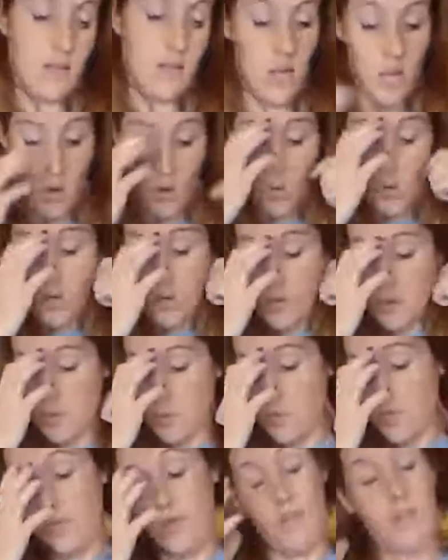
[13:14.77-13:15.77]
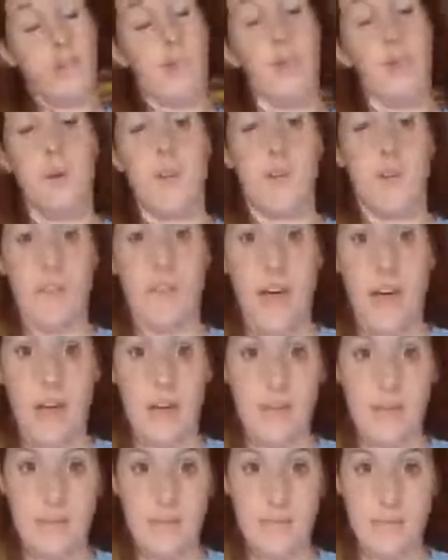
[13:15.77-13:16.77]
so we've done the butterfly.
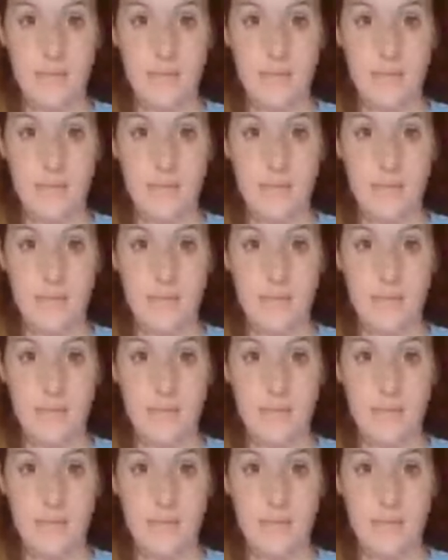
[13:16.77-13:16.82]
